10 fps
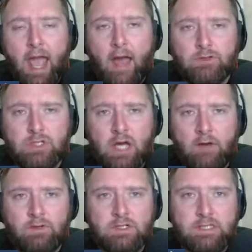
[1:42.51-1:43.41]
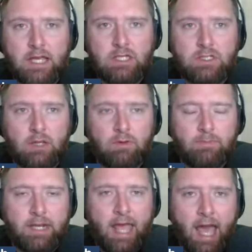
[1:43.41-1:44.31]
And there's a conversation that we've
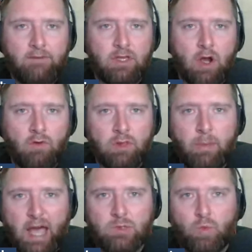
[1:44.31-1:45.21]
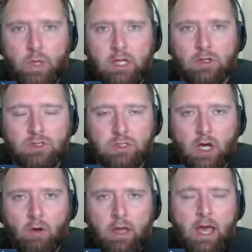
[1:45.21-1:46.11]
been having over the past week or
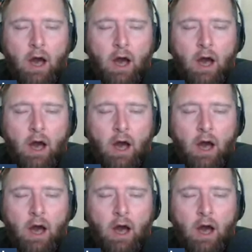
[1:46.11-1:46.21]
so,